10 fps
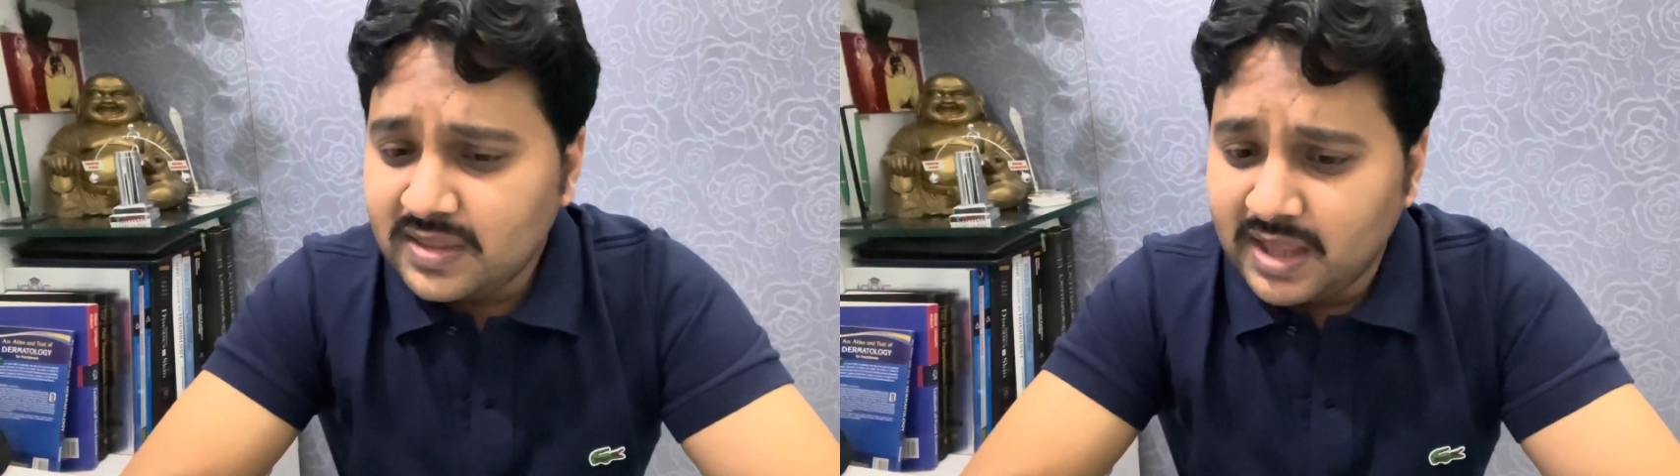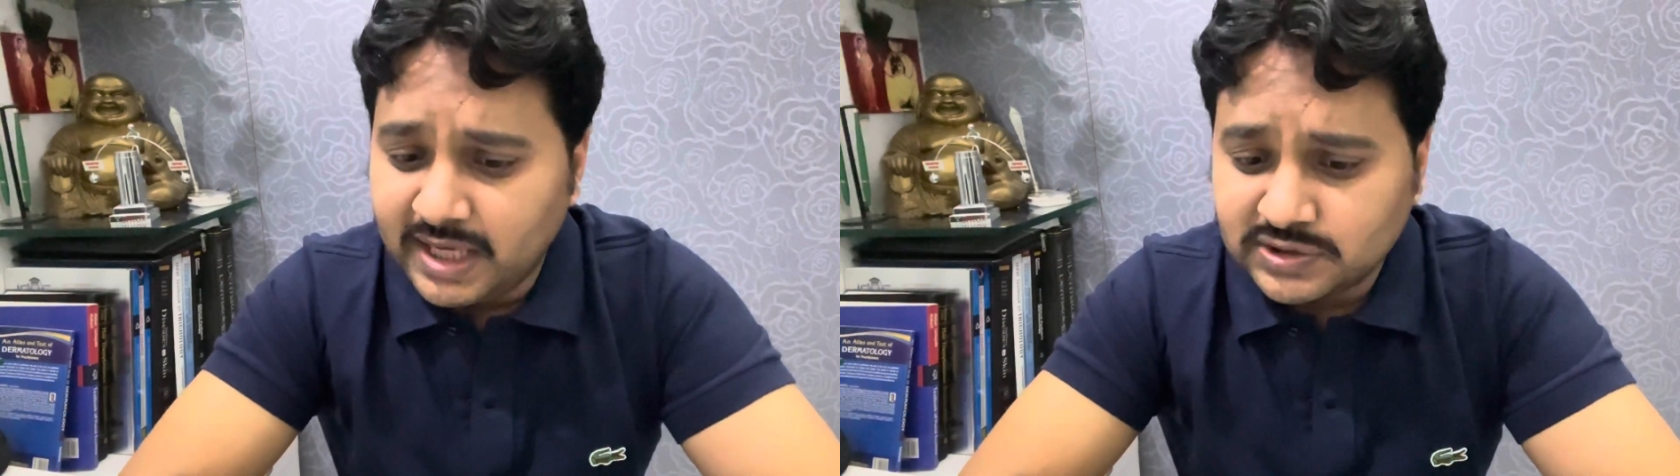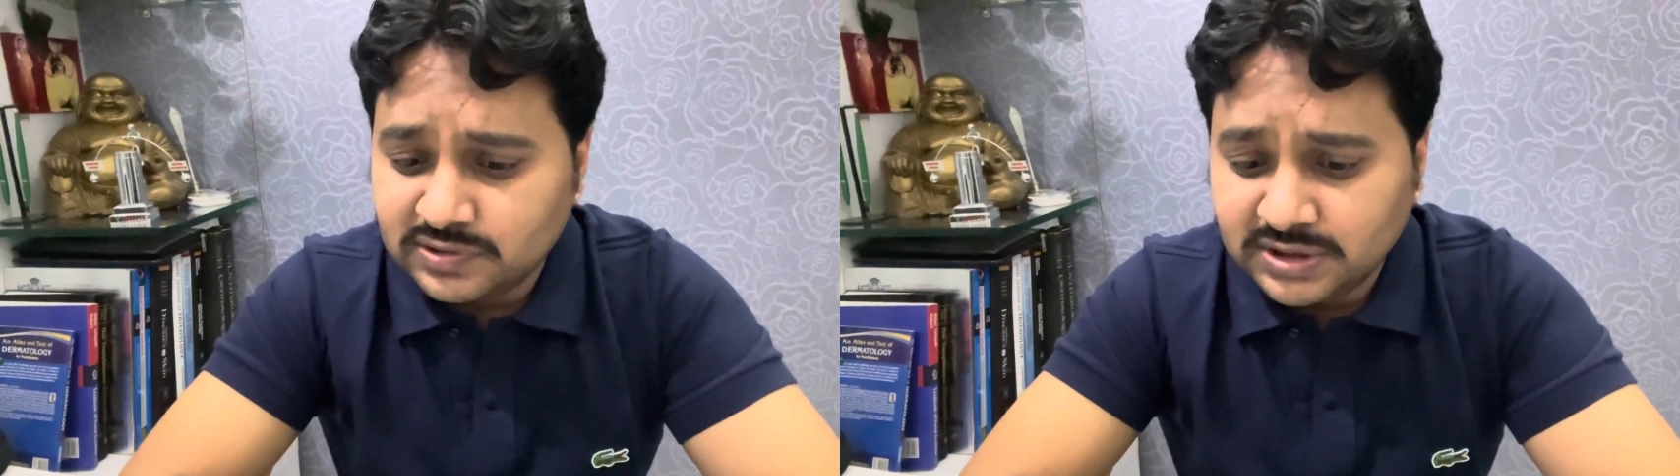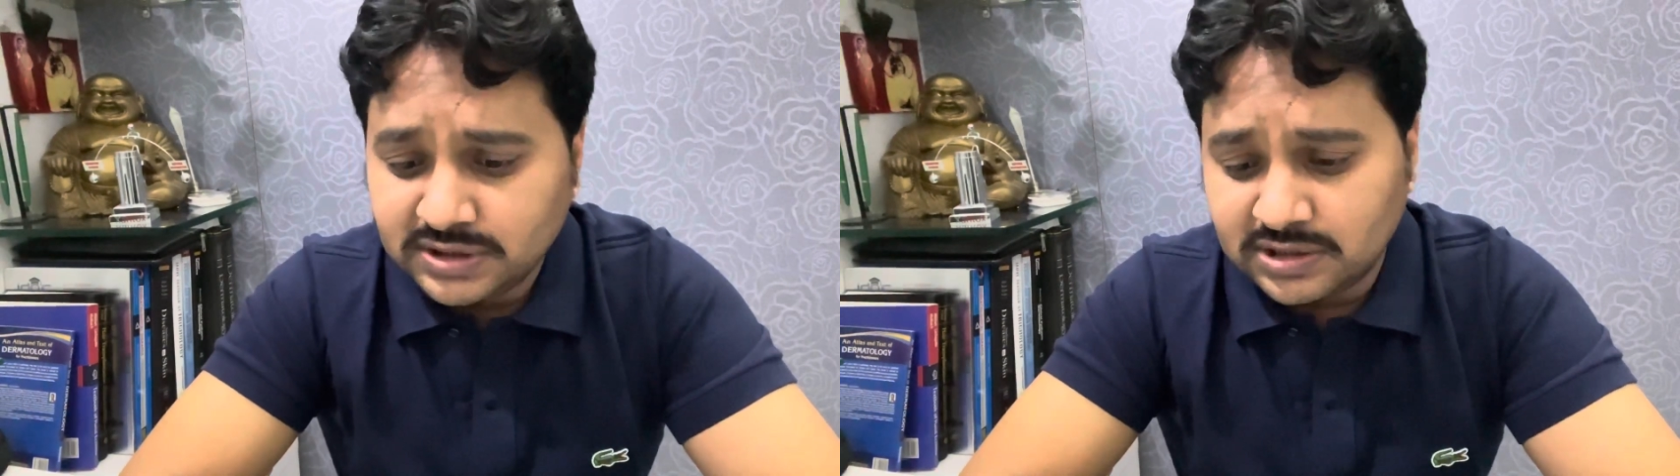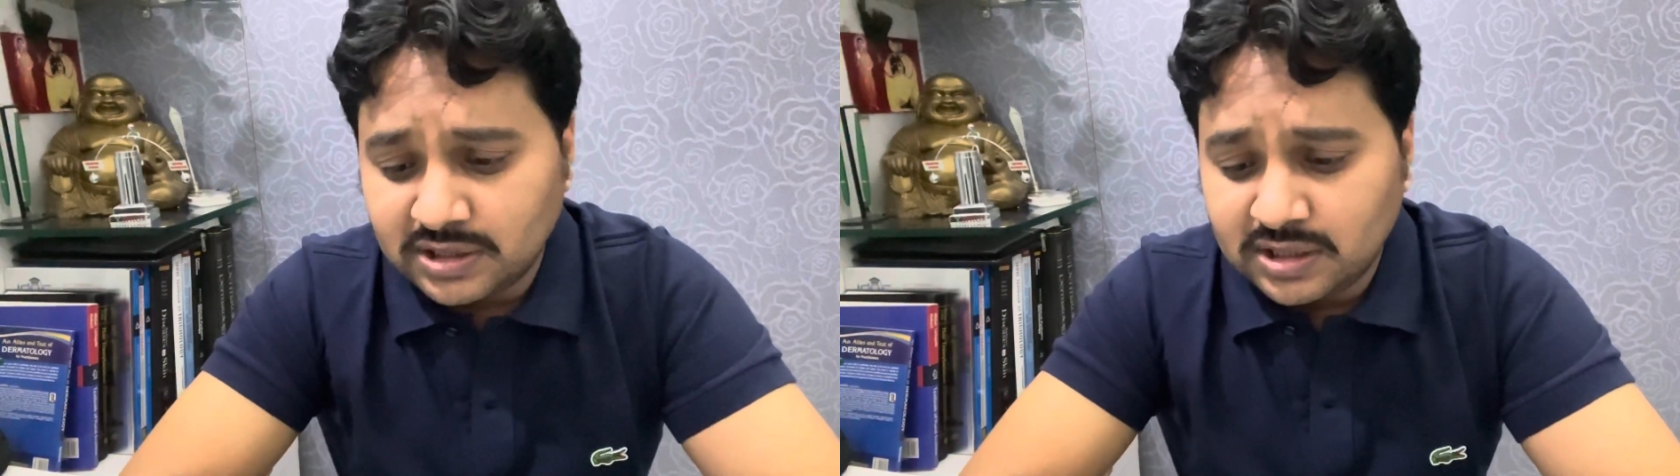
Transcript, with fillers: Actually,